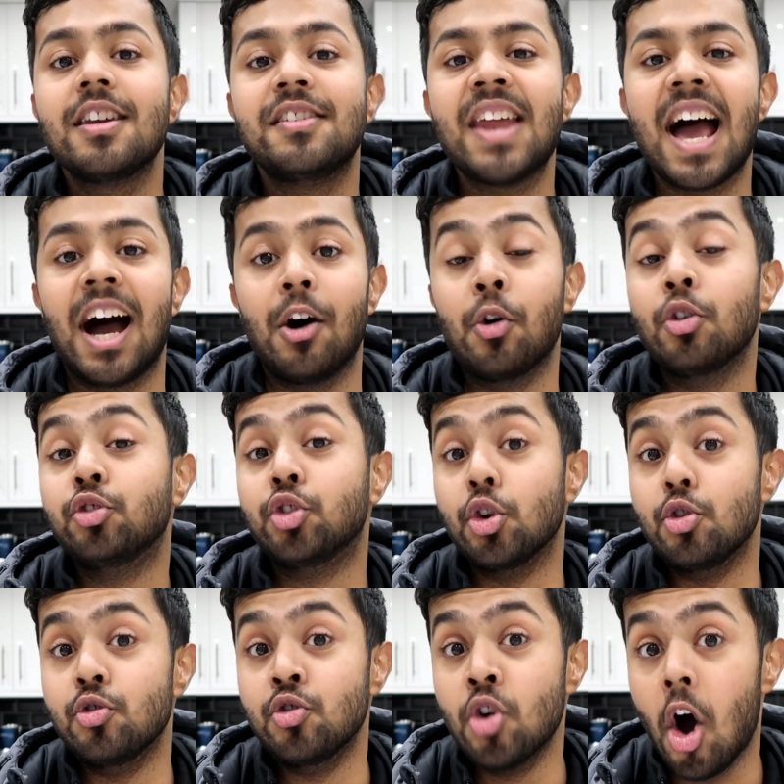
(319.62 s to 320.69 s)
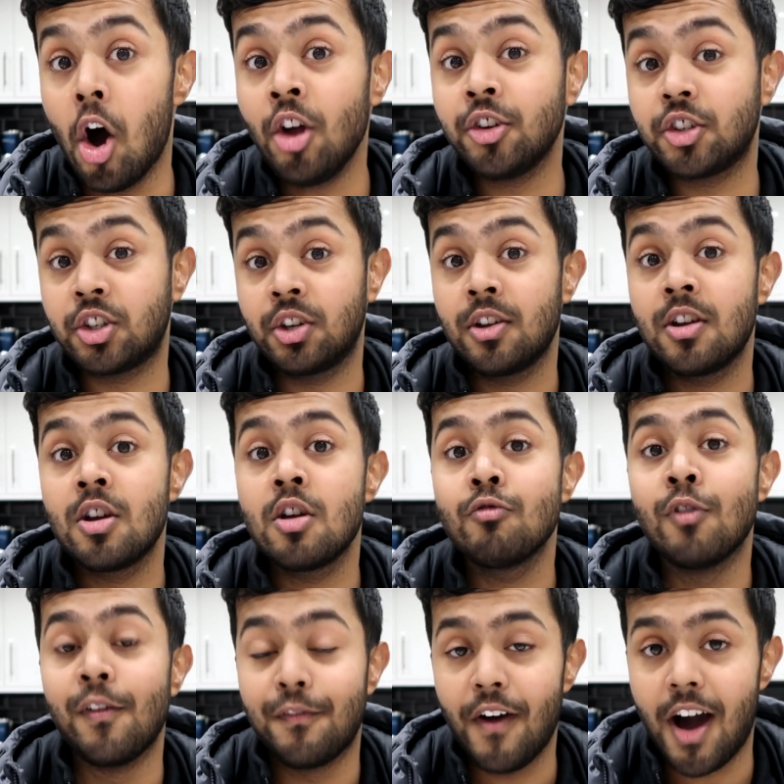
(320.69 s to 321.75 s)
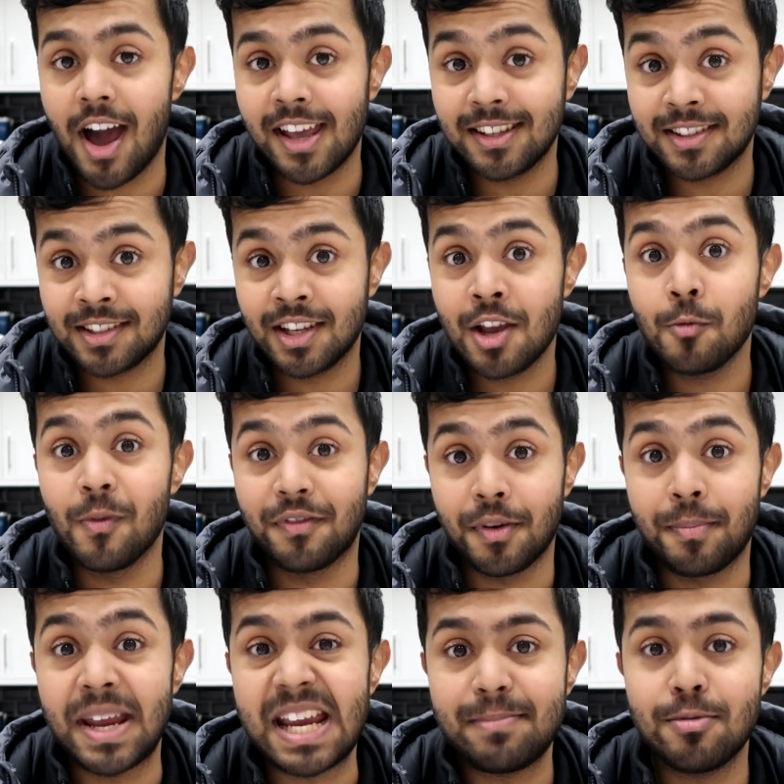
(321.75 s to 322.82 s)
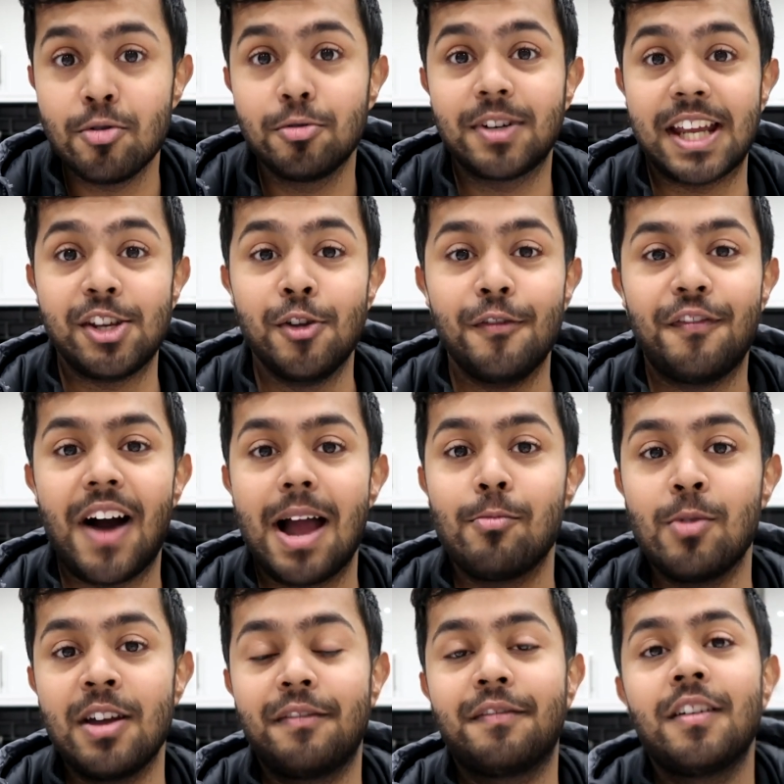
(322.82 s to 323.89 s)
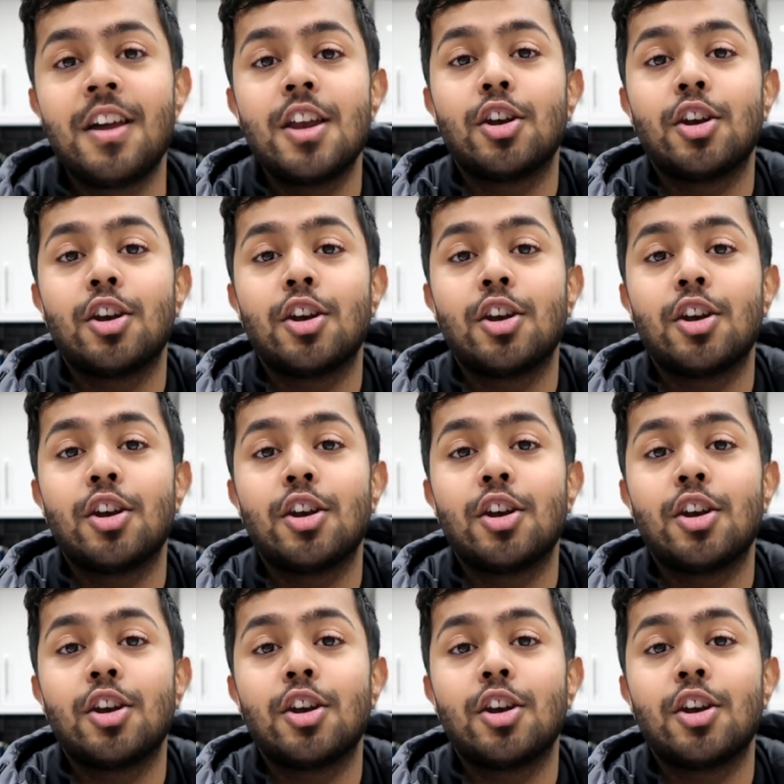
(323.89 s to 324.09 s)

Now, do not revise with the people that you vibe with.